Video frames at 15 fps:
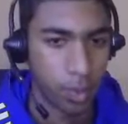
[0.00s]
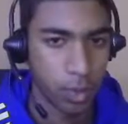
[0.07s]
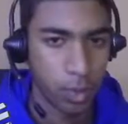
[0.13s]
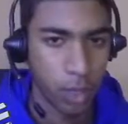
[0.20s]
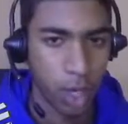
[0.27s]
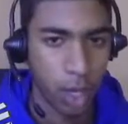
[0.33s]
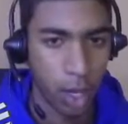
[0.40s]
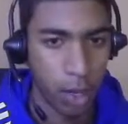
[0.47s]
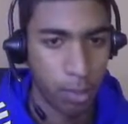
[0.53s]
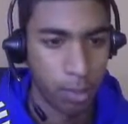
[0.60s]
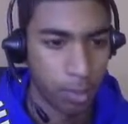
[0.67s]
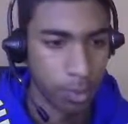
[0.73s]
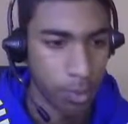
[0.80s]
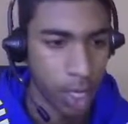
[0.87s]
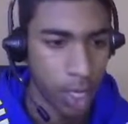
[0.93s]

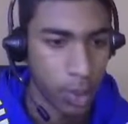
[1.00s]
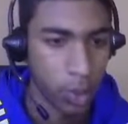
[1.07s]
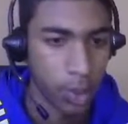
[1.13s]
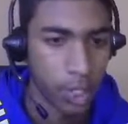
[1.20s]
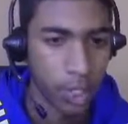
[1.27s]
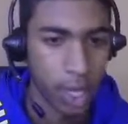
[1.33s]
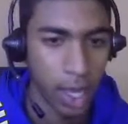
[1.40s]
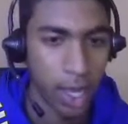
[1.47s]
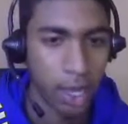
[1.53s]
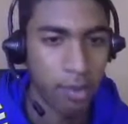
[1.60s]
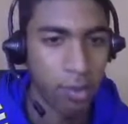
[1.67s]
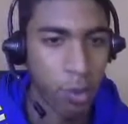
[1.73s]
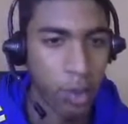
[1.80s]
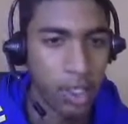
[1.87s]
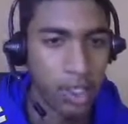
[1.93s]
And we have
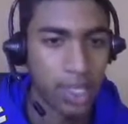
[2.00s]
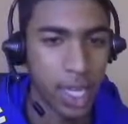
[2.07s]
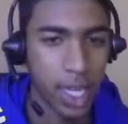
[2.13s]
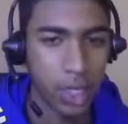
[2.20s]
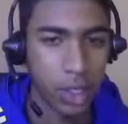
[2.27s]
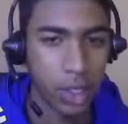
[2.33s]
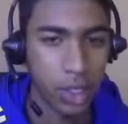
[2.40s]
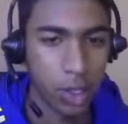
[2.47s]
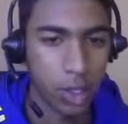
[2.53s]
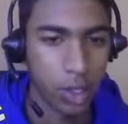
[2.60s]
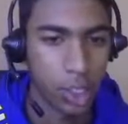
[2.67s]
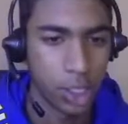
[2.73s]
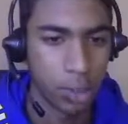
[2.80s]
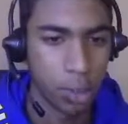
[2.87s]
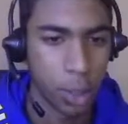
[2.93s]
one attacker on
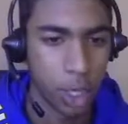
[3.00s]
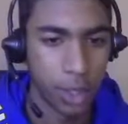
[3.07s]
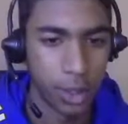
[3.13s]
this pawn.